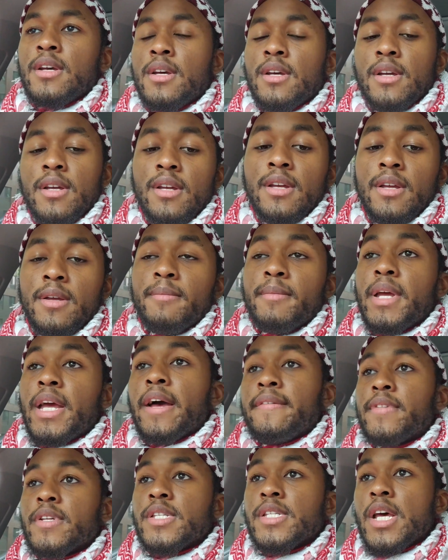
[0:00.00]
may have to
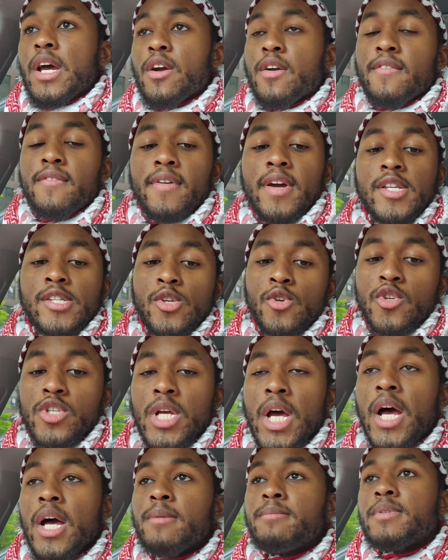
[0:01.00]
sacrifice your
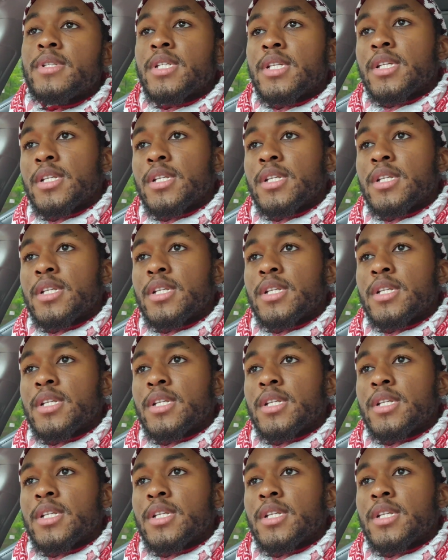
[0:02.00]
jobs,